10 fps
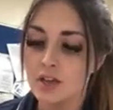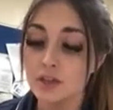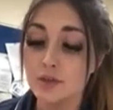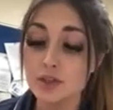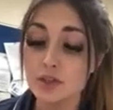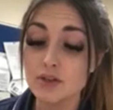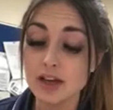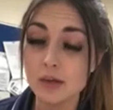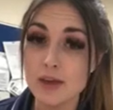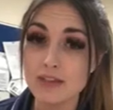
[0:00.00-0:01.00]
So we do
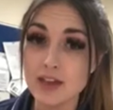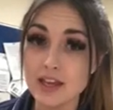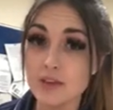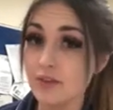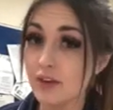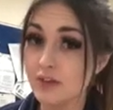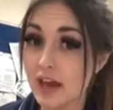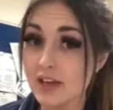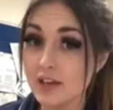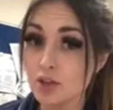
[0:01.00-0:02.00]
recommend that even if
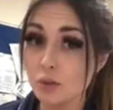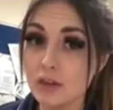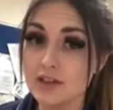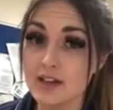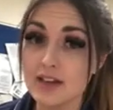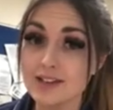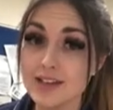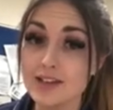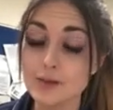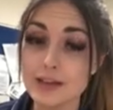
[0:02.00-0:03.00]
that initial blood test
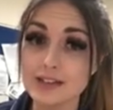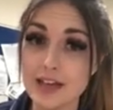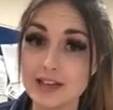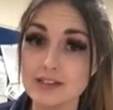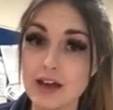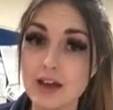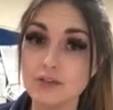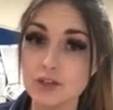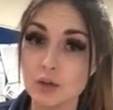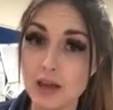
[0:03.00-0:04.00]
6 weeks later
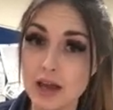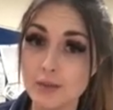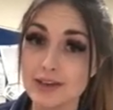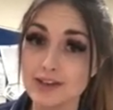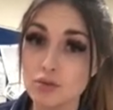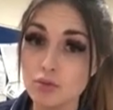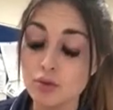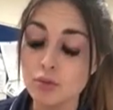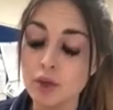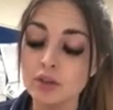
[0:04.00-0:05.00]
after your baby is
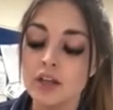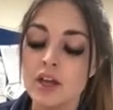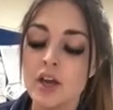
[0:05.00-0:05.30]
normal,